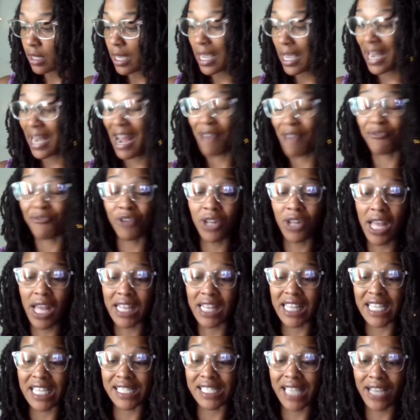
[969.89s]
And I feel like
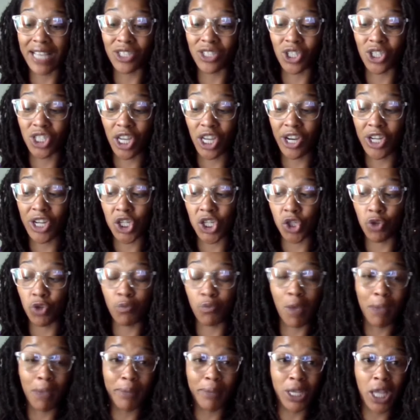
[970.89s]
that Sagittarius, you
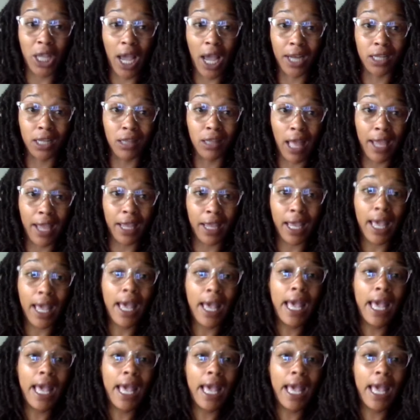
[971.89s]
may be kind of like,